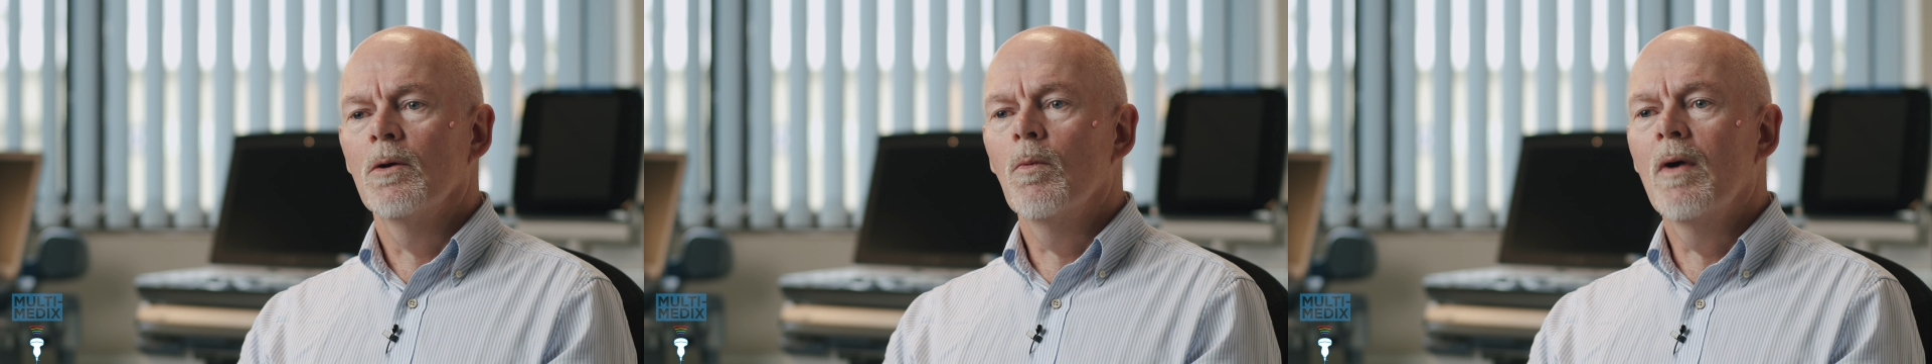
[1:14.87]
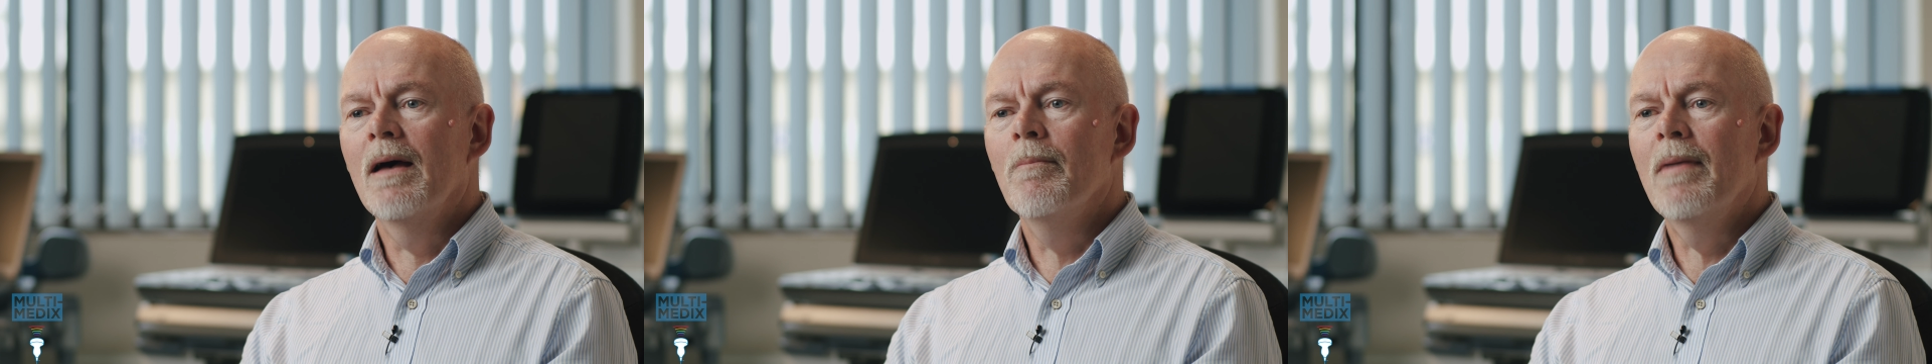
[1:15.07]

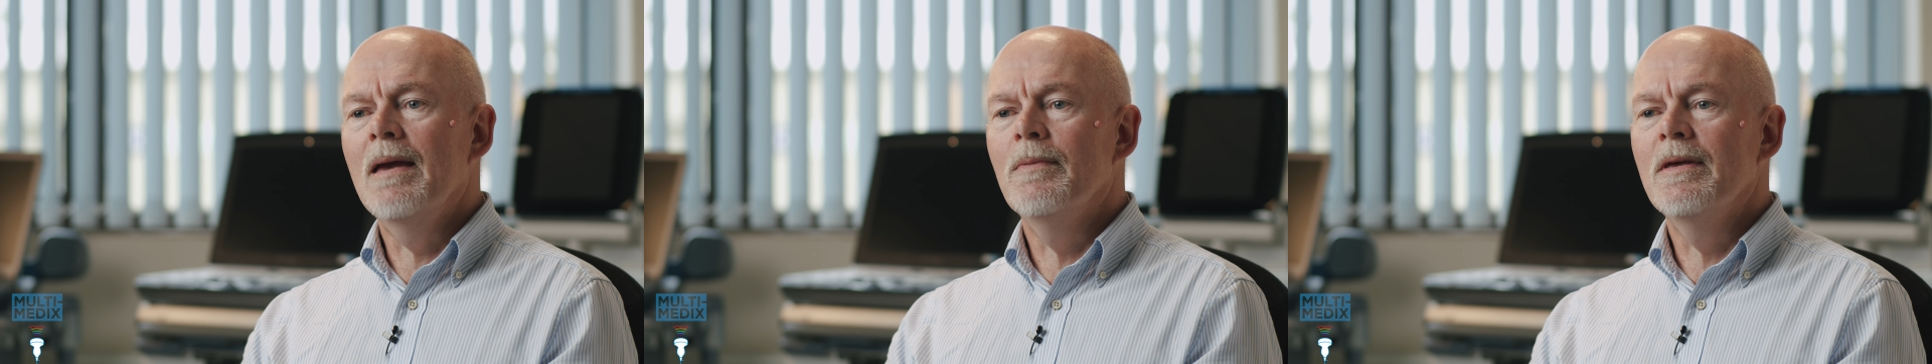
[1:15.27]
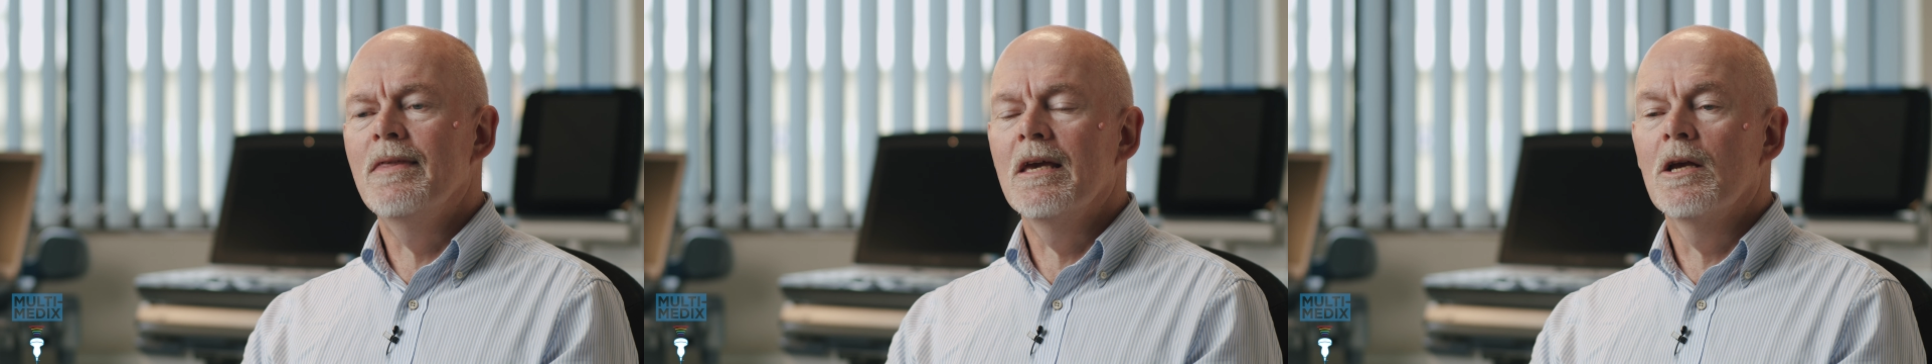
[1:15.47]
where
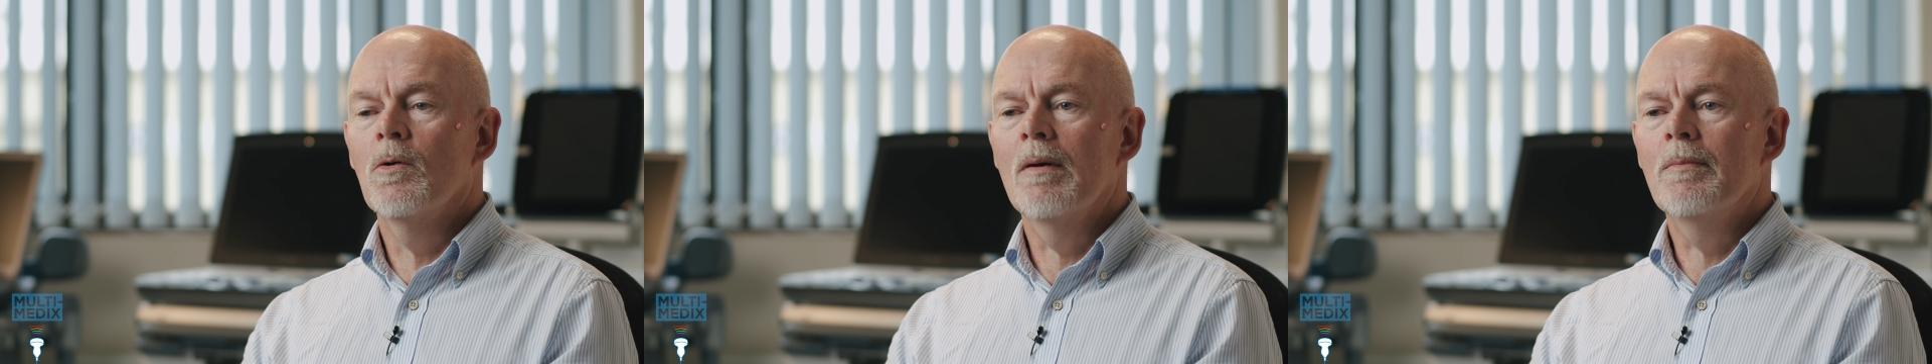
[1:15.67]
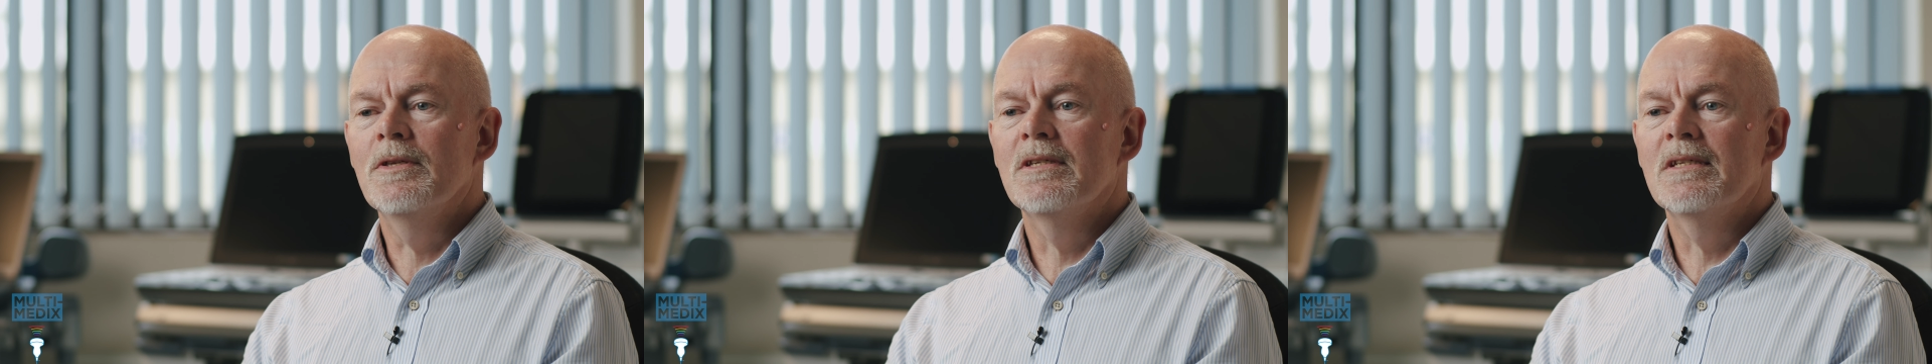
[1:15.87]
maybe the
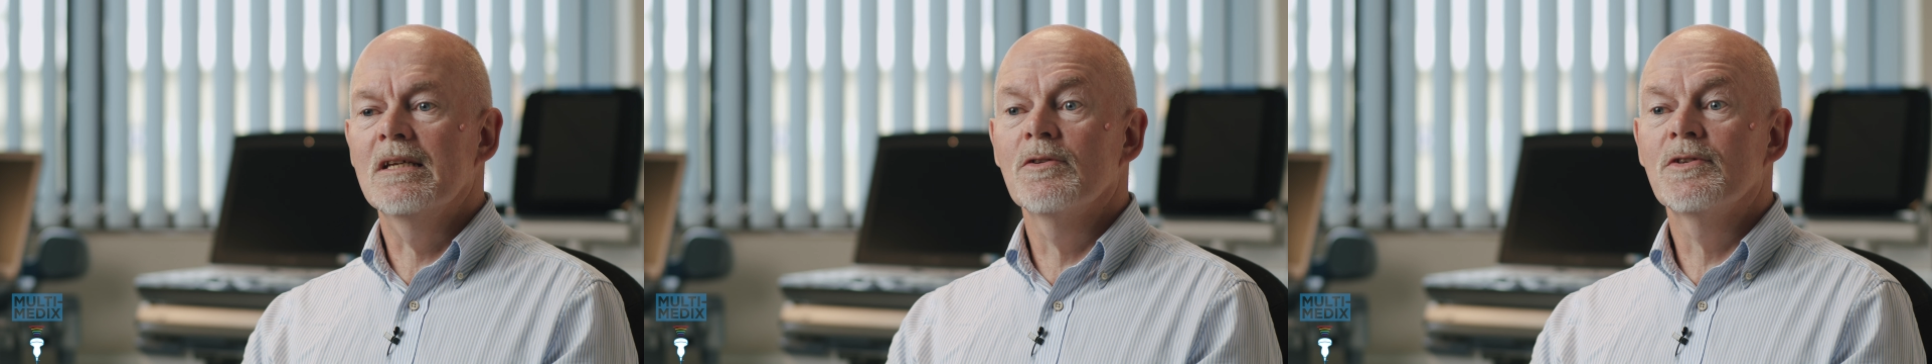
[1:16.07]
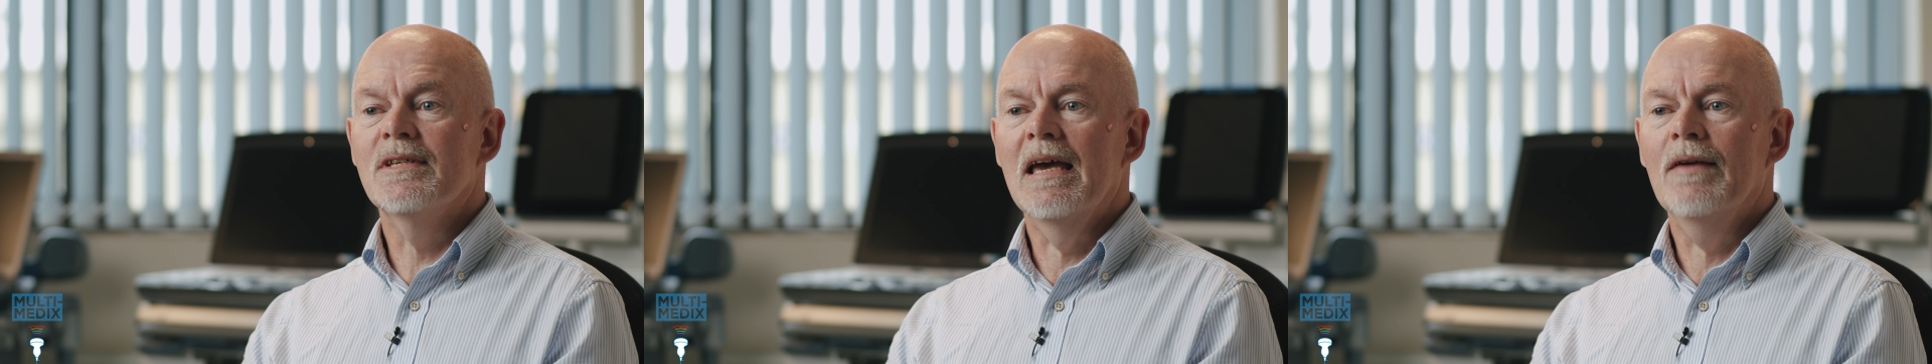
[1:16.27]
equipment's
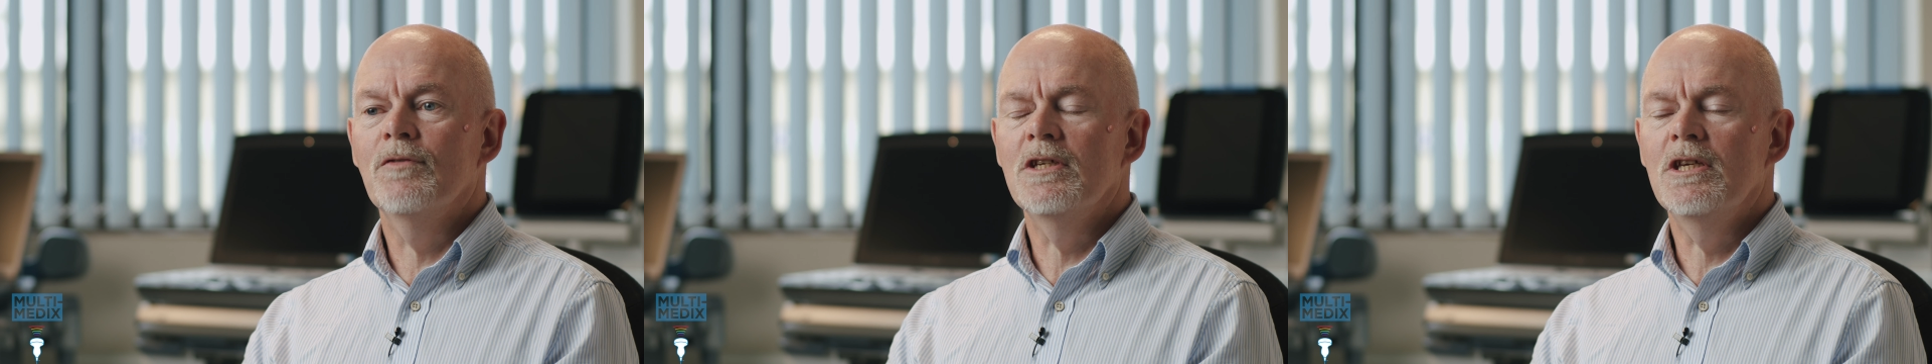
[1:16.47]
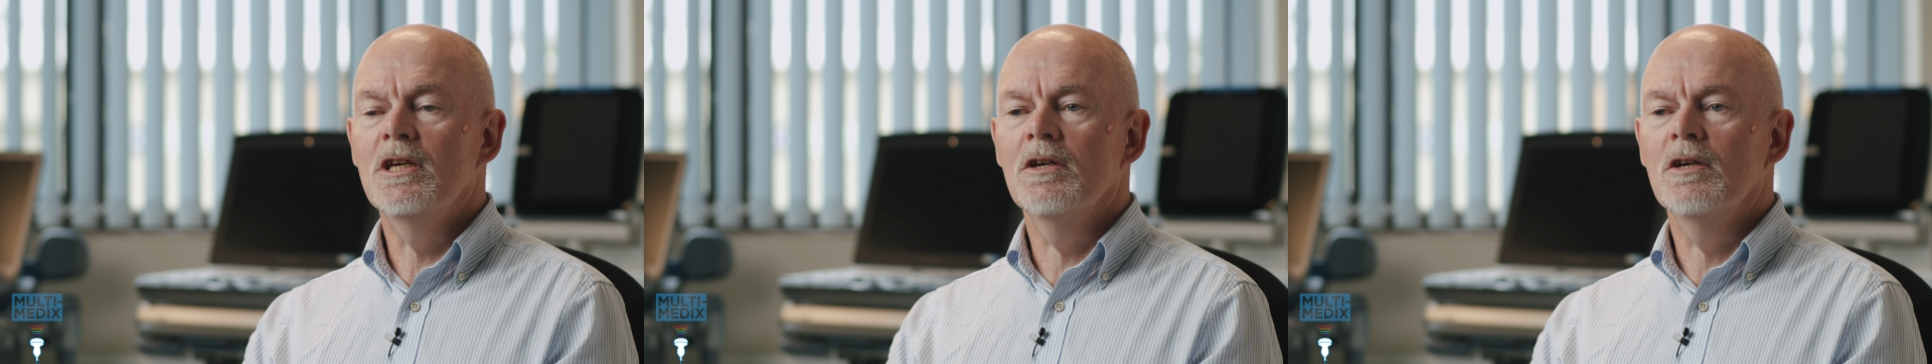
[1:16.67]
still safe to